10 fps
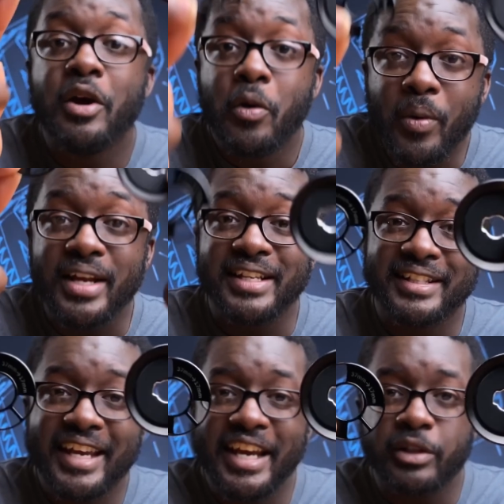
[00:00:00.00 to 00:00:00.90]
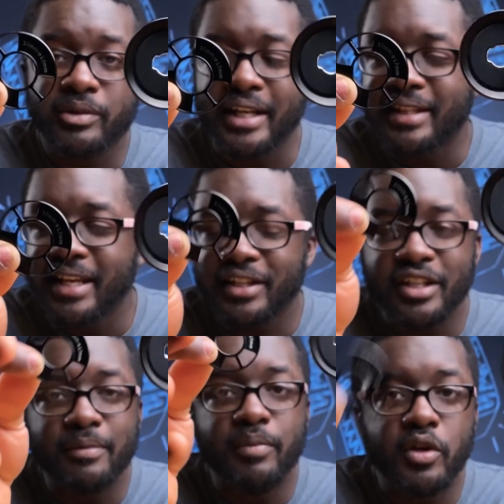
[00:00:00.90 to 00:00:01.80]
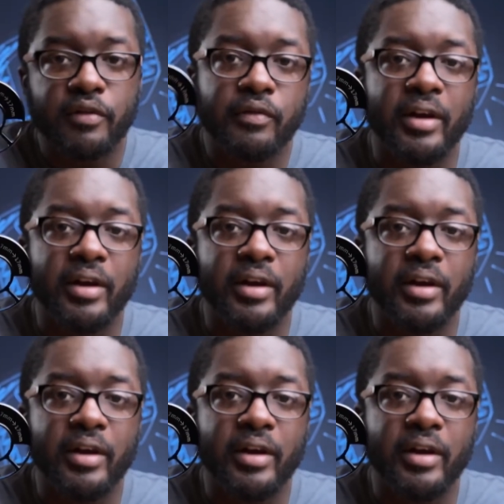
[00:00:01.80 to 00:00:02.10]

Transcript: with this cage, which I think is just beautiful.